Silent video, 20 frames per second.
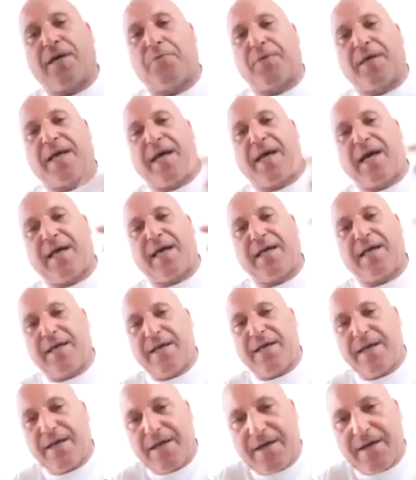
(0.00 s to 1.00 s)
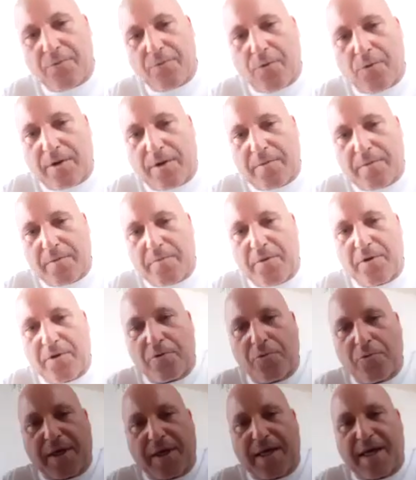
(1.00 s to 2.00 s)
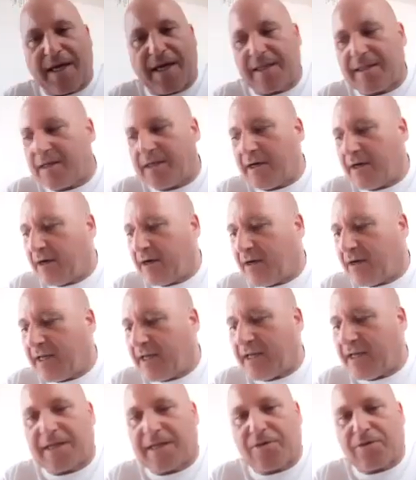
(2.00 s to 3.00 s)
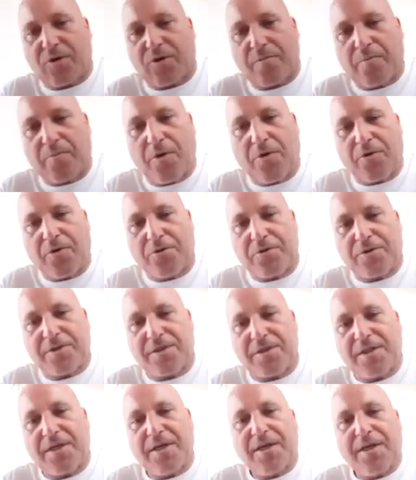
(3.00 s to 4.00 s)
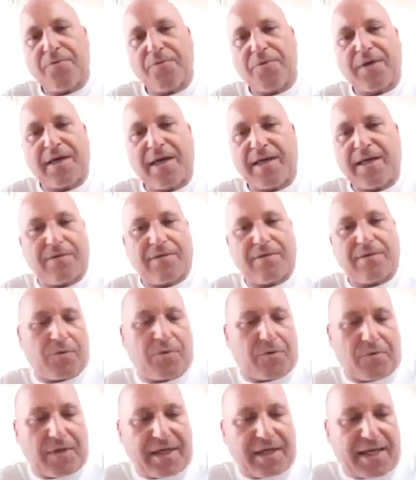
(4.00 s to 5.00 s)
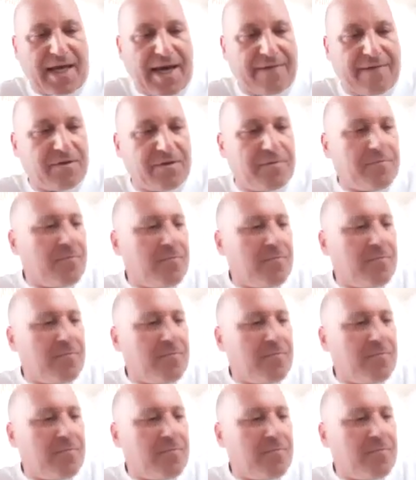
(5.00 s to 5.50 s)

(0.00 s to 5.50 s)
got water motor, we got electric motors, we already have them.